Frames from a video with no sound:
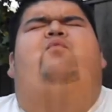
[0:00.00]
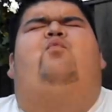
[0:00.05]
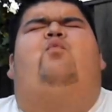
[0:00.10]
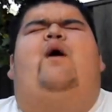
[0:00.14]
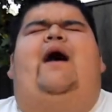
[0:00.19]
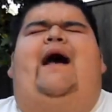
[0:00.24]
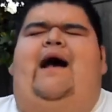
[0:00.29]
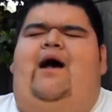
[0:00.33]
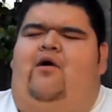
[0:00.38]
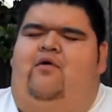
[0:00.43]

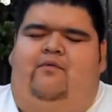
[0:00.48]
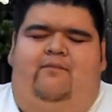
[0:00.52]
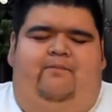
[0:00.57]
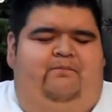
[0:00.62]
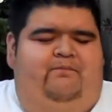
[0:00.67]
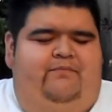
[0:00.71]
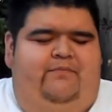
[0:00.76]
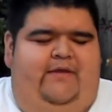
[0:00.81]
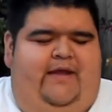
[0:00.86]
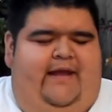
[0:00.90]
wow,
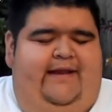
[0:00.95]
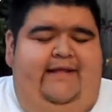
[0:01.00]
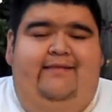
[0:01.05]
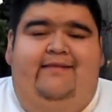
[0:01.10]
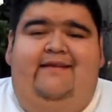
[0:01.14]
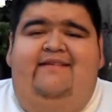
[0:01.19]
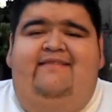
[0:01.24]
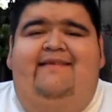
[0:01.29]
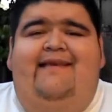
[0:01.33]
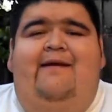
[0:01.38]
I didn't
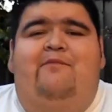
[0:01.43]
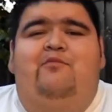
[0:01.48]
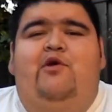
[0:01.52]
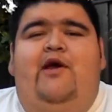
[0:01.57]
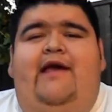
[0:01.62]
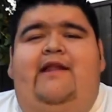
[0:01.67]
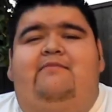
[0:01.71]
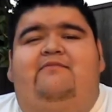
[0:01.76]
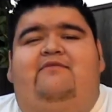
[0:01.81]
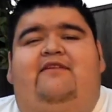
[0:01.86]
think Samuel
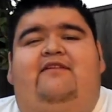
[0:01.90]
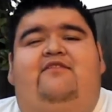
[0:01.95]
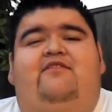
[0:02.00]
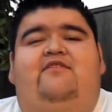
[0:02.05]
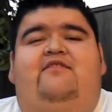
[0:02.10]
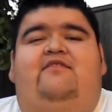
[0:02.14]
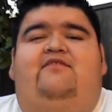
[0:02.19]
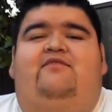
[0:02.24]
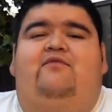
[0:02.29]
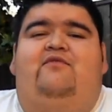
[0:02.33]
Adams can
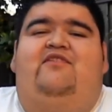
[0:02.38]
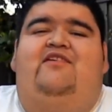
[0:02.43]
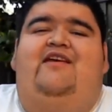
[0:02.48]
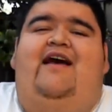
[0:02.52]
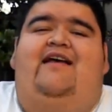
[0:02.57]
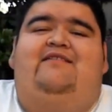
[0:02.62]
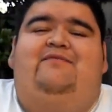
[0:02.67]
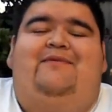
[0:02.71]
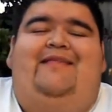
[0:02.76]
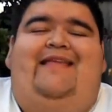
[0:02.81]
do this one, you
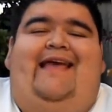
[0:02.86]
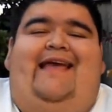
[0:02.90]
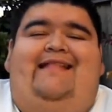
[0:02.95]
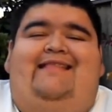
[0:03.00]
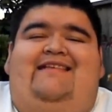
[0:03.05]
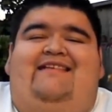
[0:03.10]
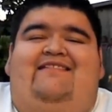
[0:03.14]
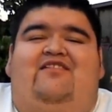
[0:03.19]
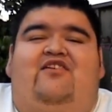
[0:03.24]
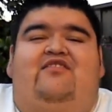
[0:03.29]
guys, but they
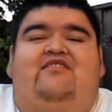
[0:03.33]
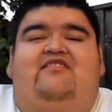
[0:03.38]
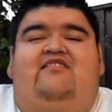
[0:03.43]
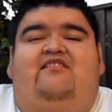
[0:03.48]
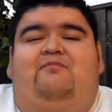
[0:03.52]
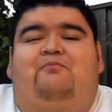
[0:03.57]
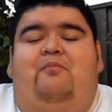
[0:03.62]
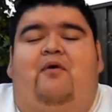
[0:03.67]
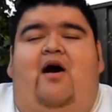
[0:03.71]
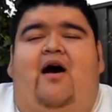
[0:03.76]
hit this on the
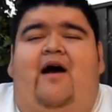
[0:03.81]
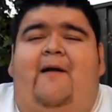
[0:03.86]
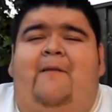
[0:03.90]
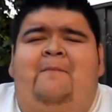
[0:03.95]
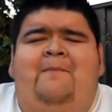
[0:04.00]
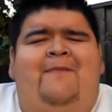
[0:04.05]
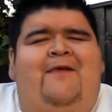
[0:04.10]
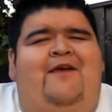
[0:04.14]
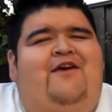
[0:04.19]
spot.